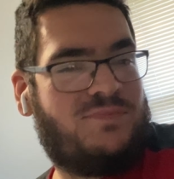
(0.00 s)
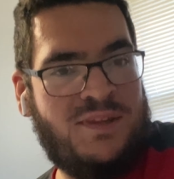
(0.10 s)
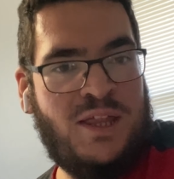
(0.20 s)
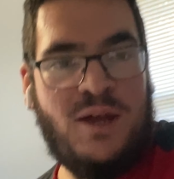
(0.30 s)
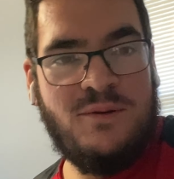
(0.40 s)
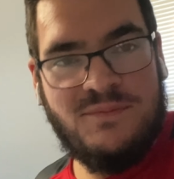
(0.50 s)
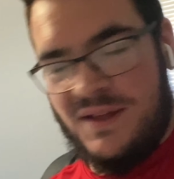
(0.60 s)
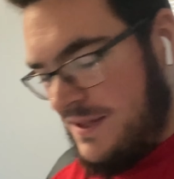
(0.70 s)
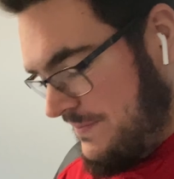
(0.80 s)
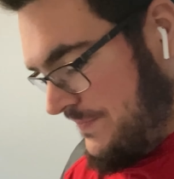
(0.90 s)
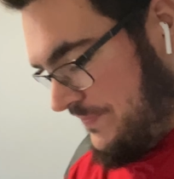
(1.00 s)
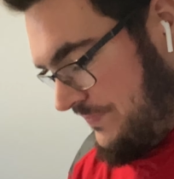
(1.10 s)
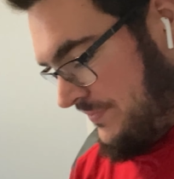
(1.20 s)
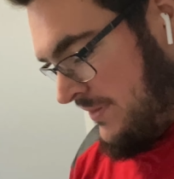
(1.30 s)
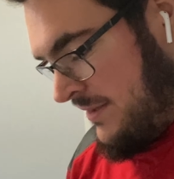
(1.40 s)
you know, but
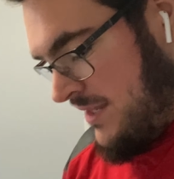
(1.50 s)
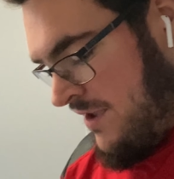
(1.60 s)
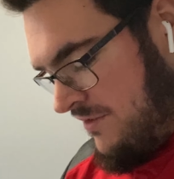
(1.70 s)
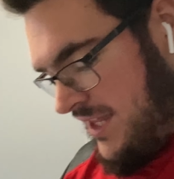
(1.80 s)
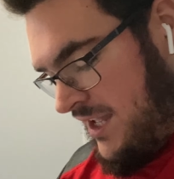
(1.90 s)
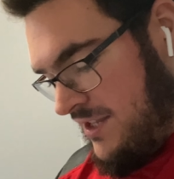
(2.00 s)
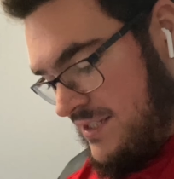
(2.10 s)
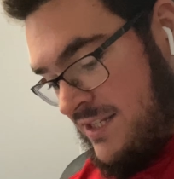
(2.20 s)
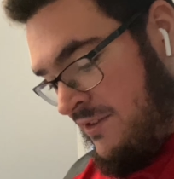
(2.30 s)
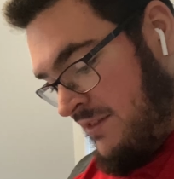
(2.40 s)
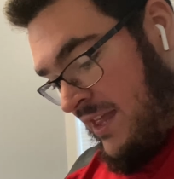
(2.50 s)
everything else now,